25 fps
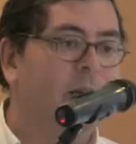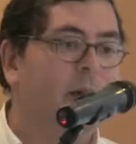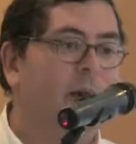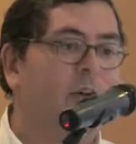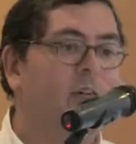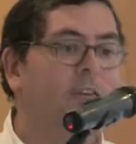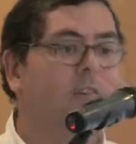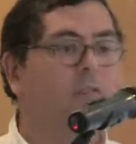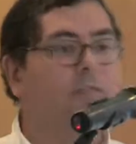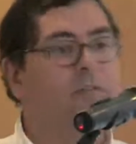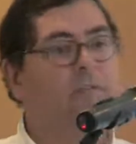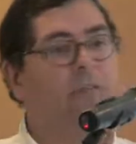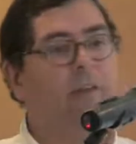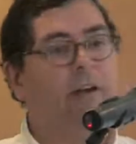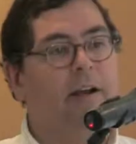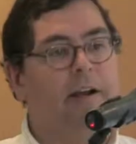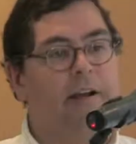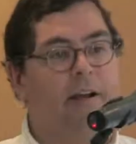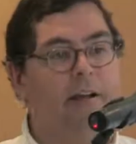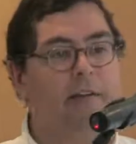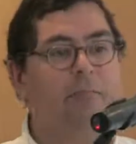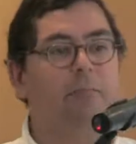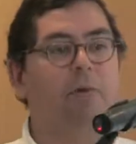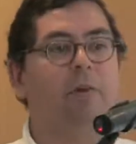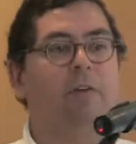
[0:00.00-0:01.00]
out of
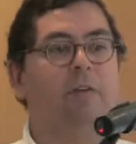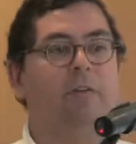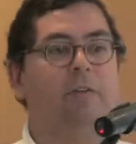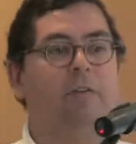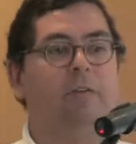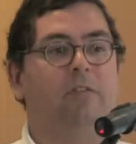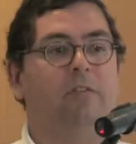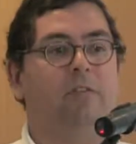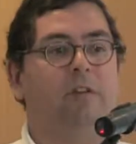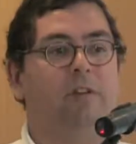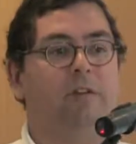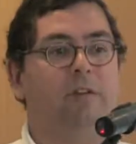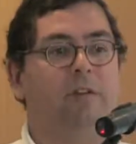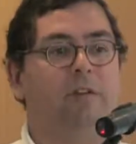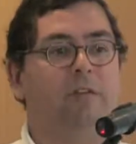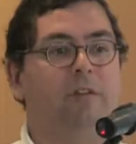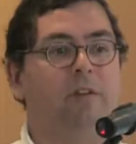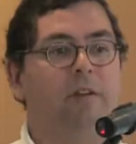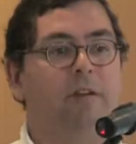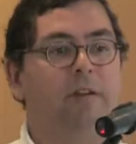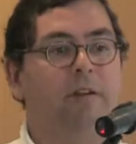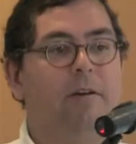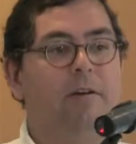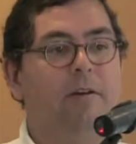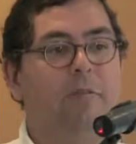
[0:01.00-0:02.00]
direct policy circles,
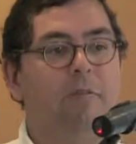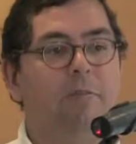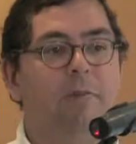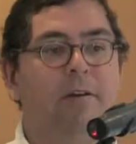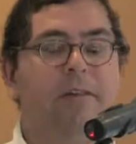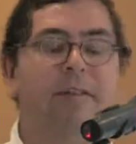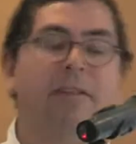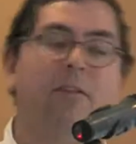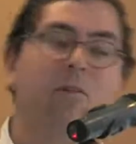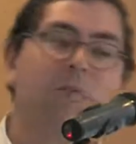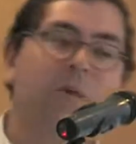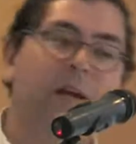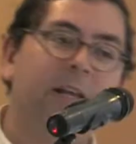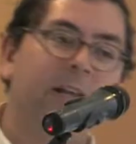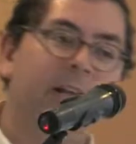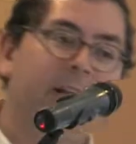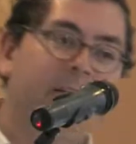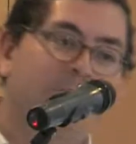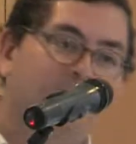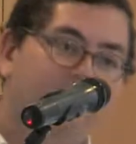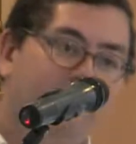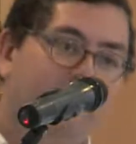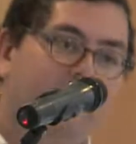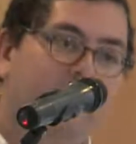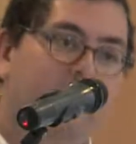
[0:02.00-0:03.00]
but in a way
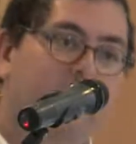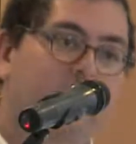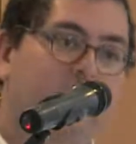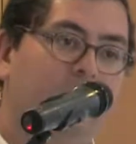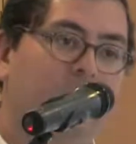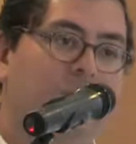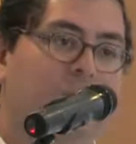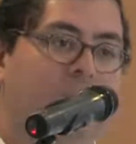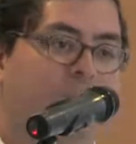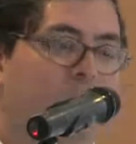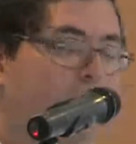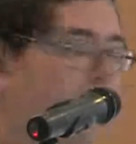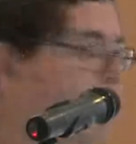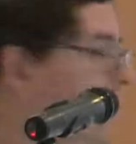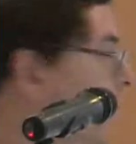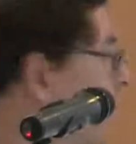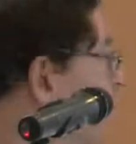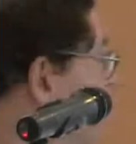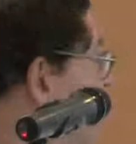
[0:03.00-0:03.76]
that will influence that.